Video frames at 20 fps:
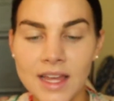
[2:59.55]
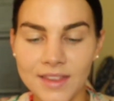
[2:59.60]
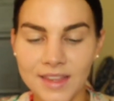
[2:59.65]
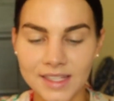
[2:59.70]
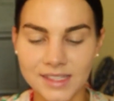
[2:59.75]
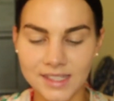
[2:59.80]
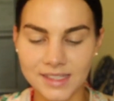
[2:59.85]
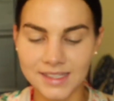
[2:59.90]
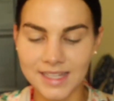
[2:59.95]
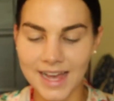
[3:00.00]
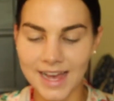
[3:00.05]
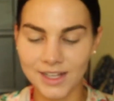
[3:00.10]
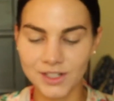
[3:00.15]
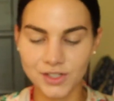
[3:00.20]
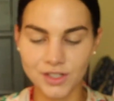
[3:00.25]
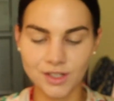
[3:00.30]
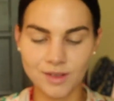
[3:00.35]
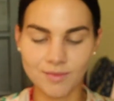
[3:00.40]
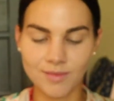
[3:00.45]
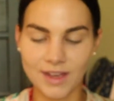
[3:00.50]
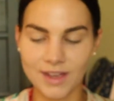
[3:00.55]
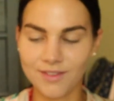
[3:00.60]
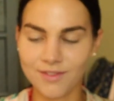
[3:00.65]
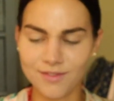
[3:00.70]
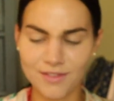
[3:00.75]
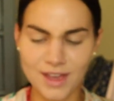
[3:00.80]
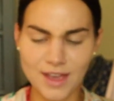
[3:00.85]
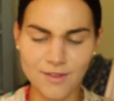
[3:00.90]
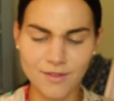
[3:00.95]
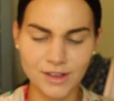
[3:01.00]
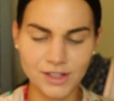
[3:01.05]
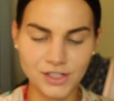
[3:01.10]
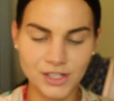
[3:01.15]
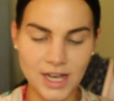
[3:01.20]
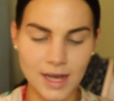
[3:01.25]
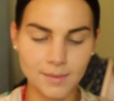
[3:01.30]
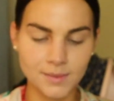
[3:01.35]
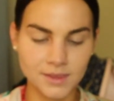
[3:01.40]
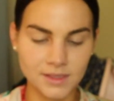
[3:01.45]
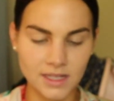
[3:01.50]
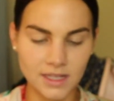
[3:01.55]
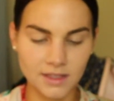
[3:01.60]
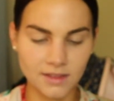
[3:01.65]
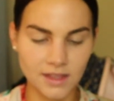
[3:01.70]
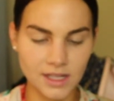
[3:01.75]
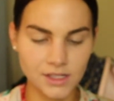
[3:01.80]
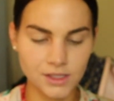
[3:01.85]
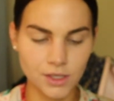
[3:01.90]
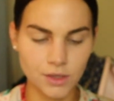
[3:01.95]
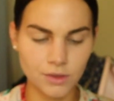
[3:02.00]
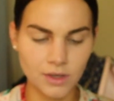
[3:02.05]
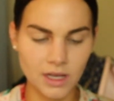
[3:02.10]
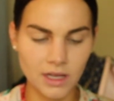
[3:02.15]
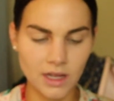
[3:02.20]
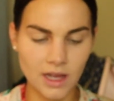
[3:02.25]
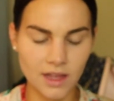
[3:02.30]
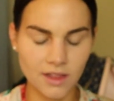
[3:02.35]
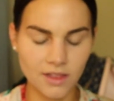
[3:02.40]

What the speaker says: This is actually my favorite chapstick. They donate, I